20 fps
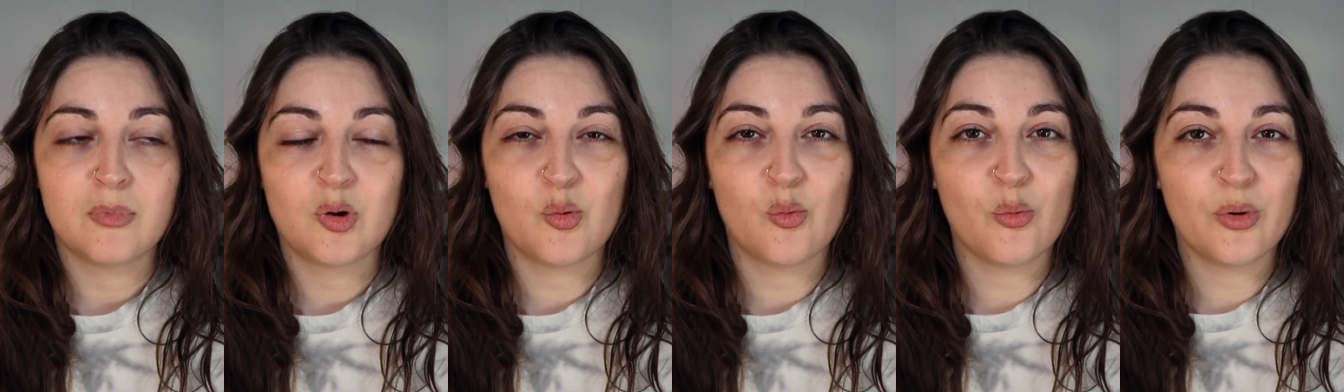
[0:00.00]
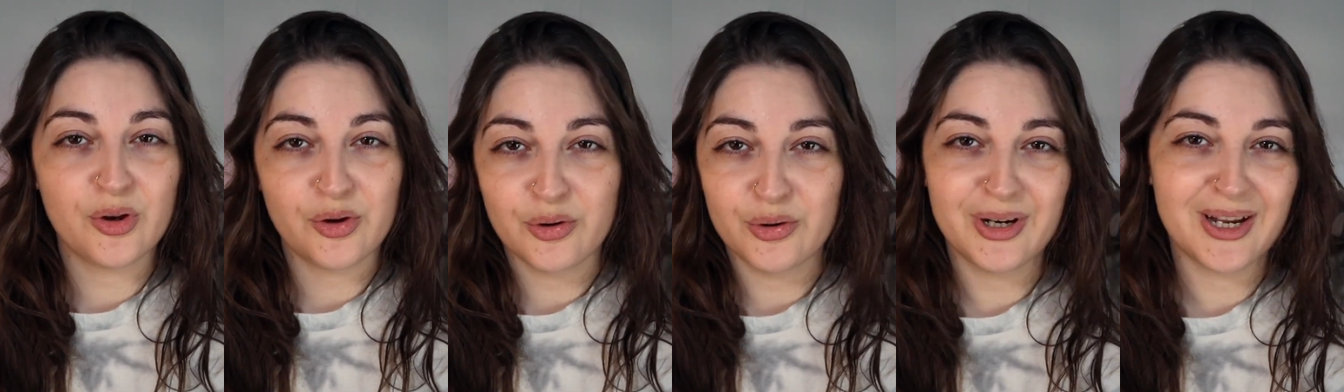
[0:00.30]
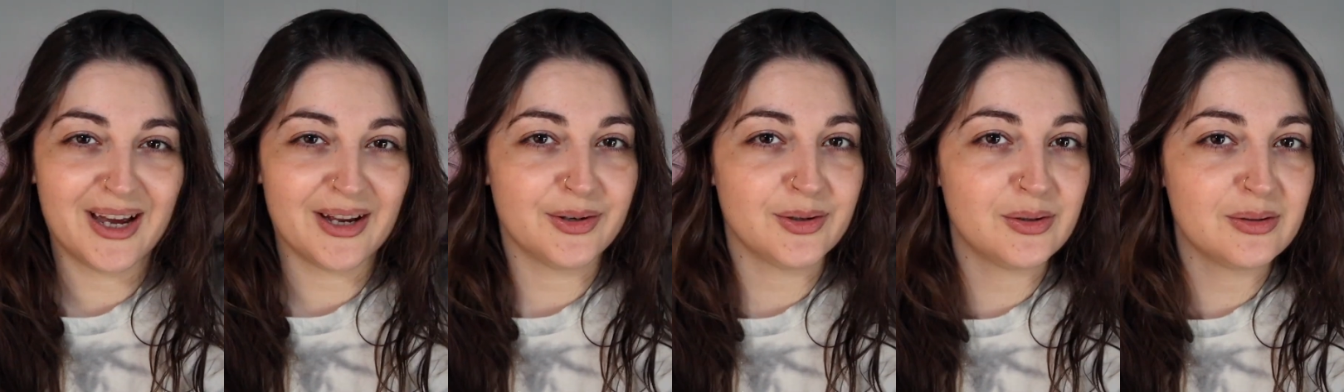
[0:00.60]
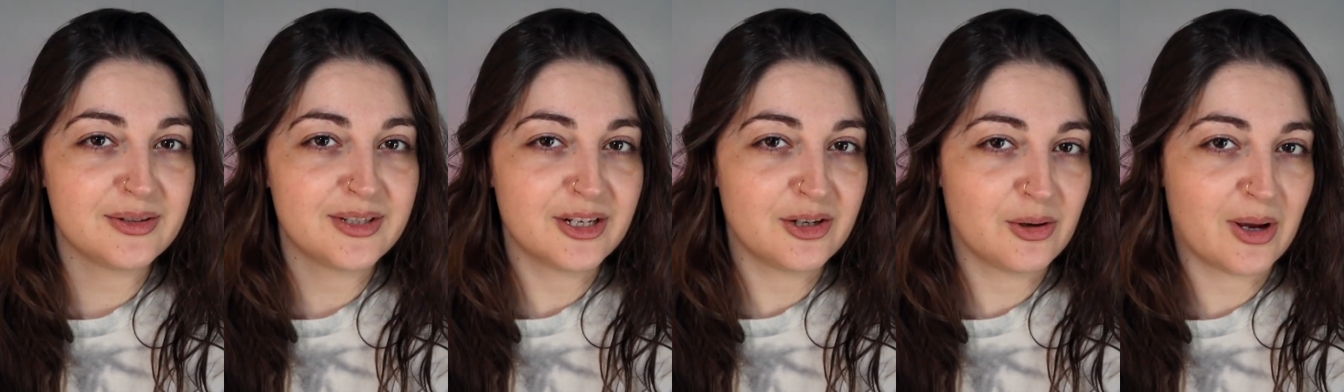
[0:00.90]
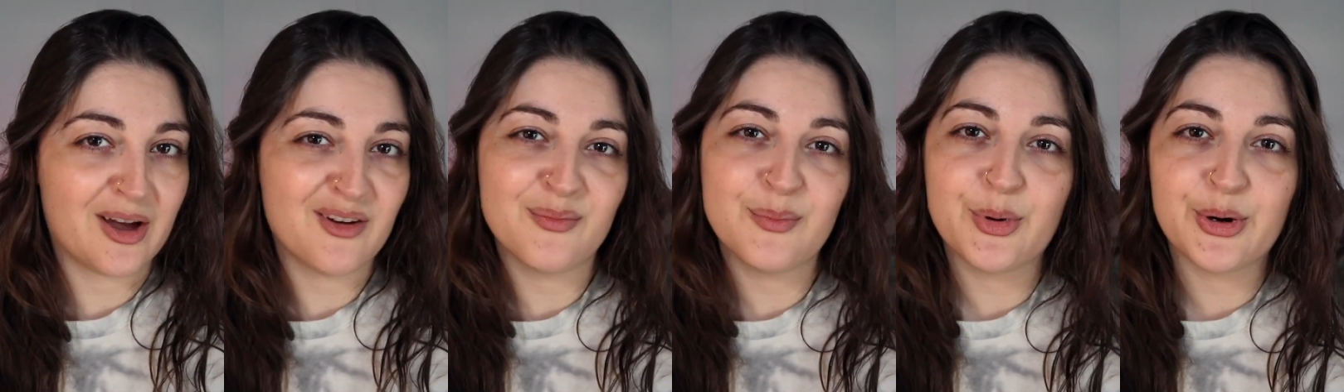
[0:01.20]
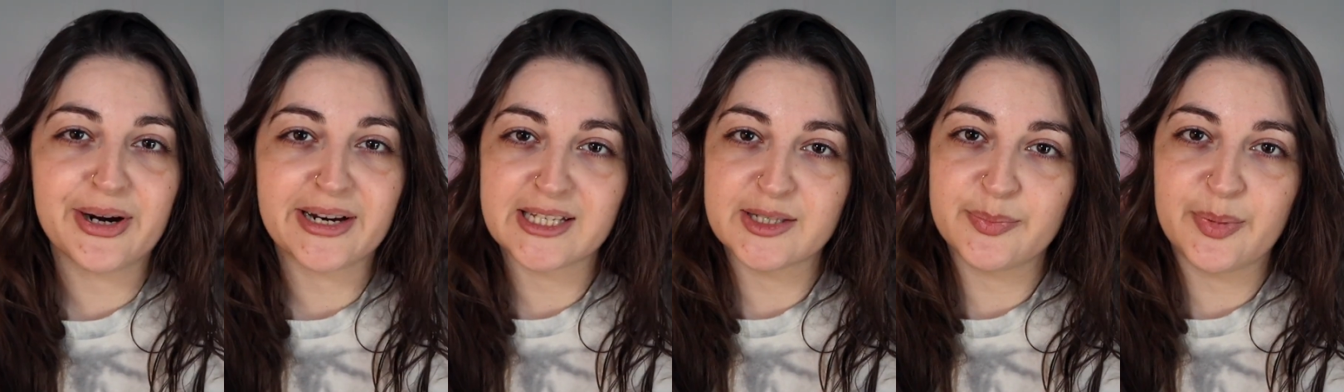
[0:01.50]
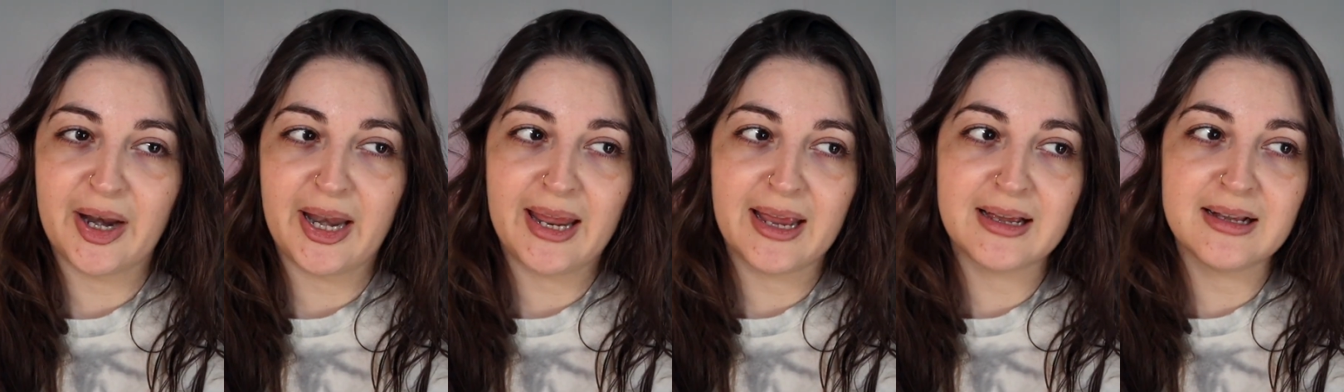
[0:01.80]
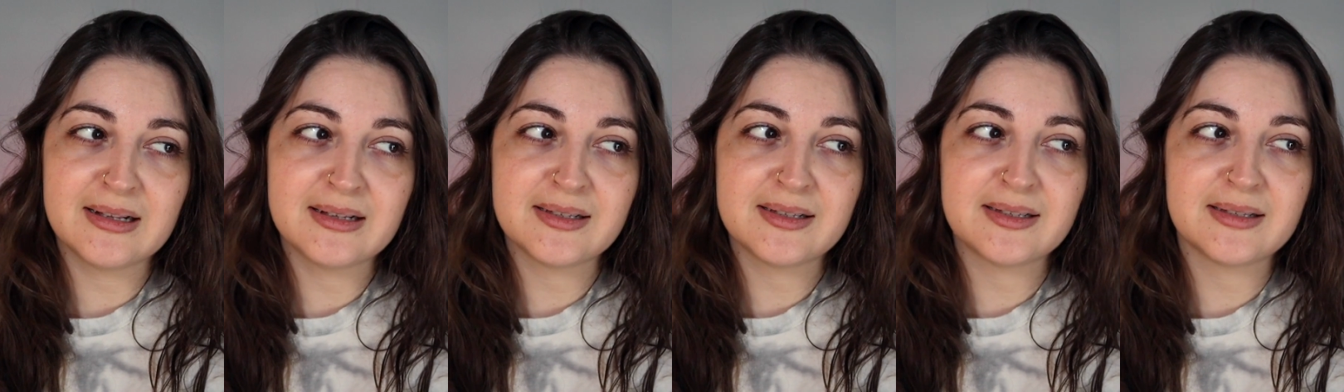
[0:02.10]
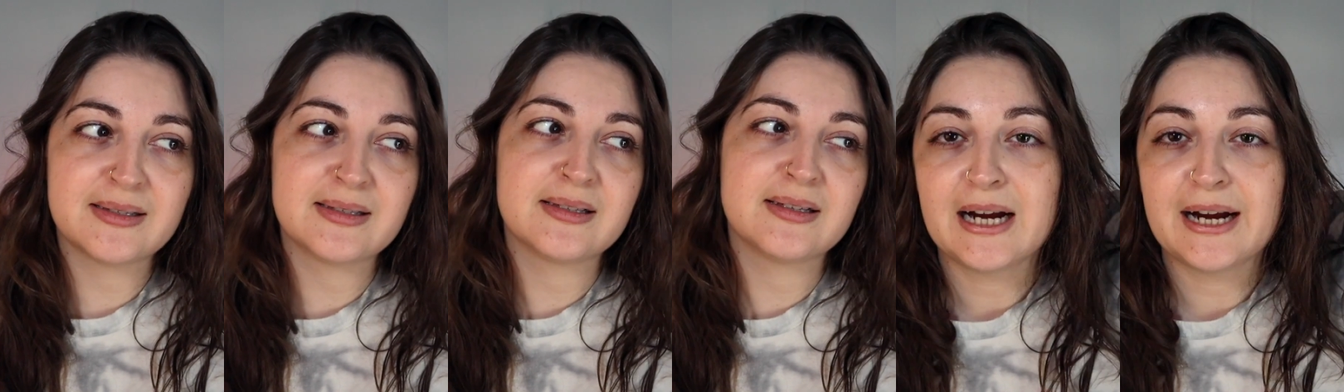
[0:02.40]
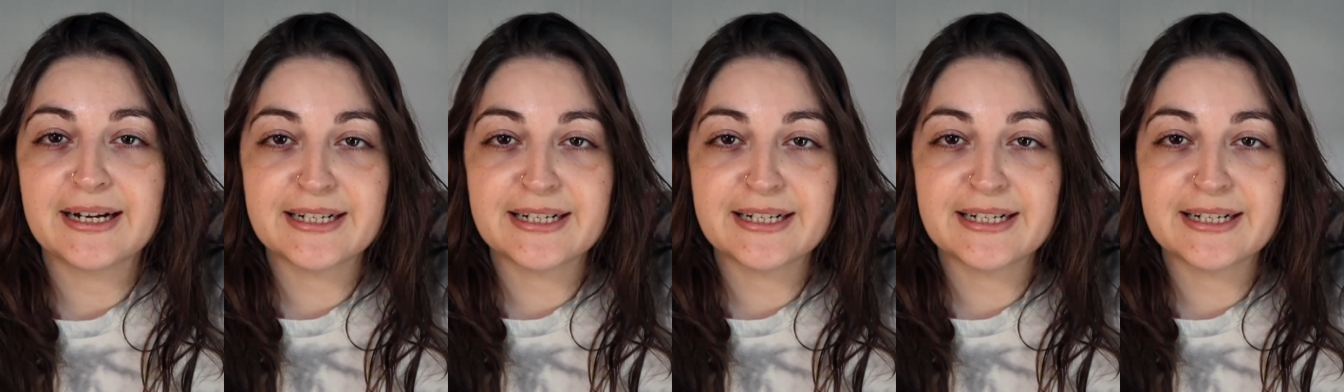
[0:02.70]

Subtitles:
when you're an adult and you have more experience.